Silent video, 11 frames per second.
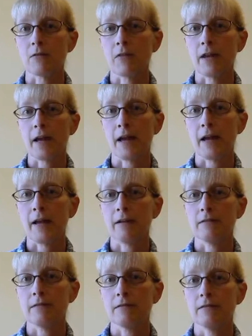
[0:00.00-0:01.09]
so that I
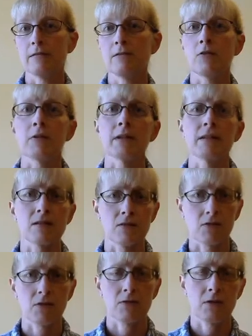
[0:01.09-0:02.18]
don't get
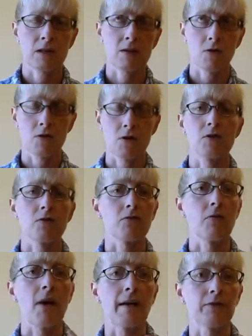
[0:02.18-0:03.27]
discouraged or
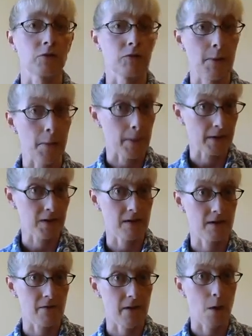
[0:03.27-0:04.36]
don't have to rip a bunch of
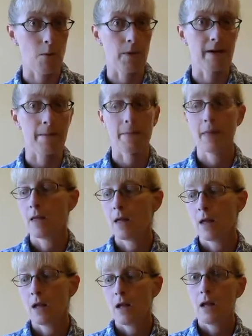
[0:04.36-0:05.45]
stuff out when I'm
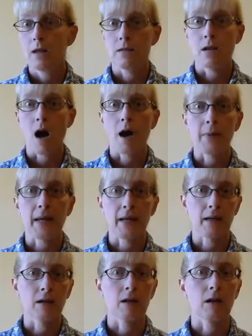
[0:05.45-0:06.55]
not
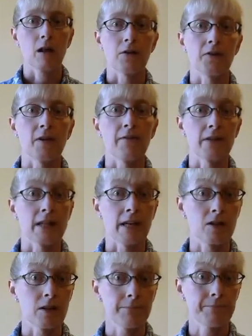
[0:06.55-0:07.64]
paying a close enough
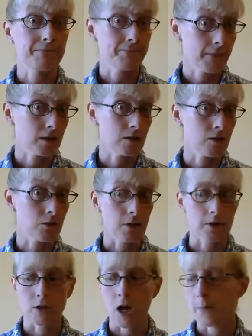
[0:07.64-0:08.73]
attention to do a
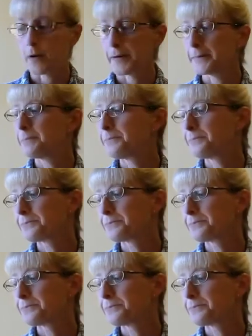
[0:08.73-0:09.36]
good job on it.